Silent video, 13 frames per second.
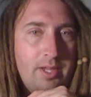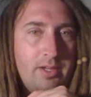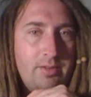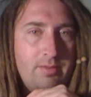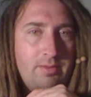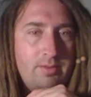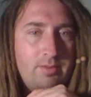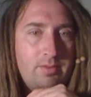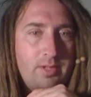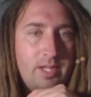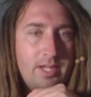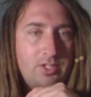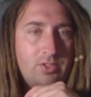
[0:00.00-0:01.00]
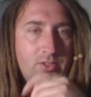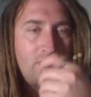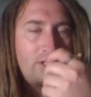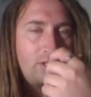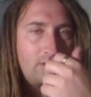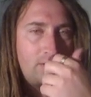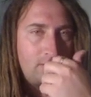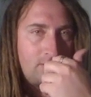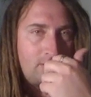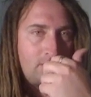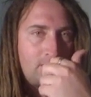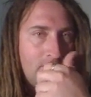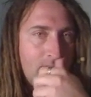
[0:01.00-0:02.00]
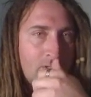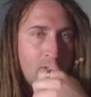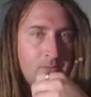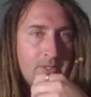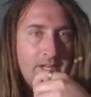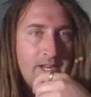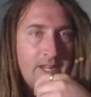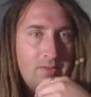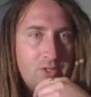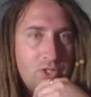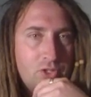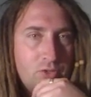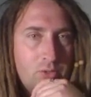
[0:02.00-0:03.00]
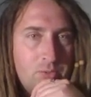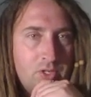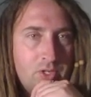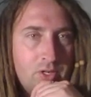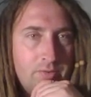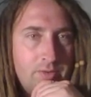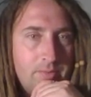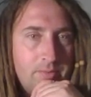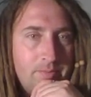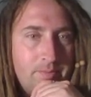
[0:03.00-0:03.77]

it, actually. It's hoping they'd have a description of it.